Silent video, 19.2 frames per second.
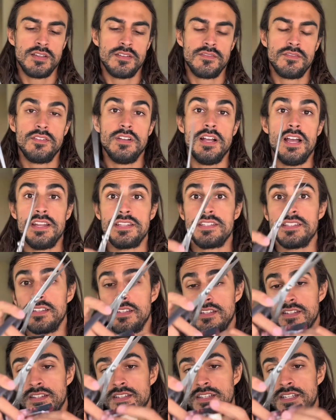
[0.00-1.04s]
Got
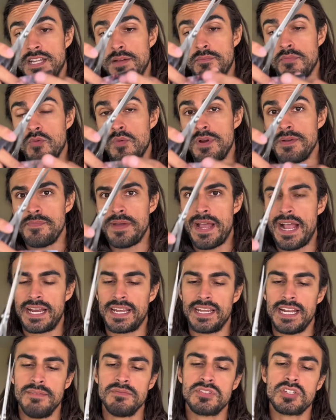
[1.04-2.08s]
number 1
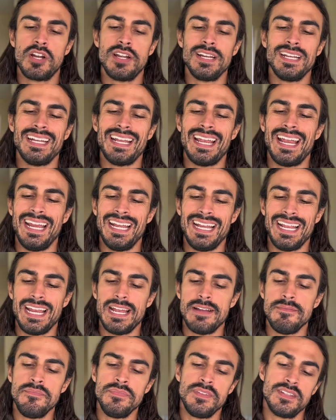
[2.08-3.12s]
packet. I'm starting at 8
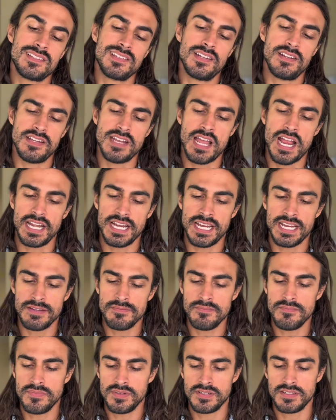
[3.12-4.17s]
a.m. instead of 9
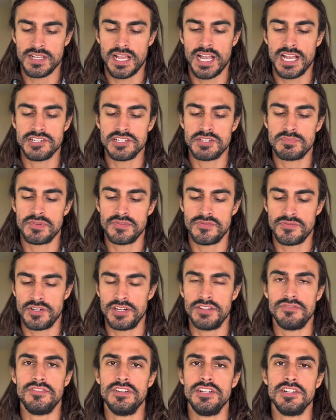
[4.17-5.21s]
a.m. I just prefer to
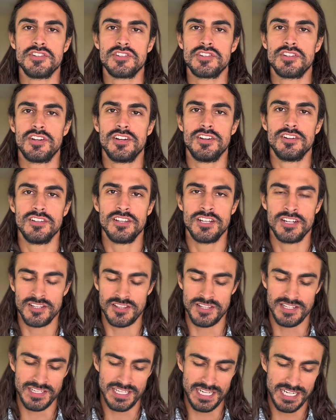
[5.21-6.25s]
finish earlier
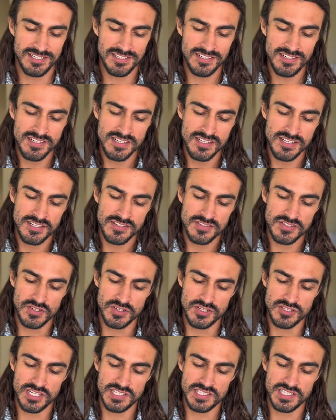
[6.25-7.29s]
than later, so
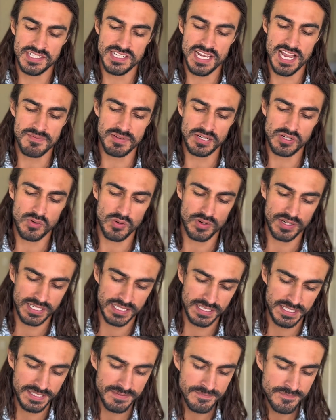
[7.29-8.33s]
adjust the time
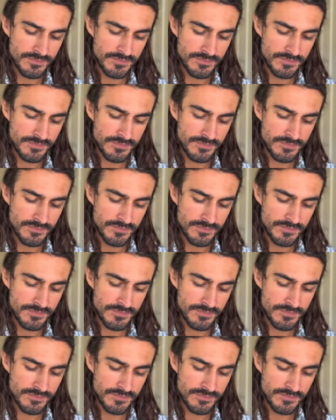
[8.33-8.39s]
accordingly.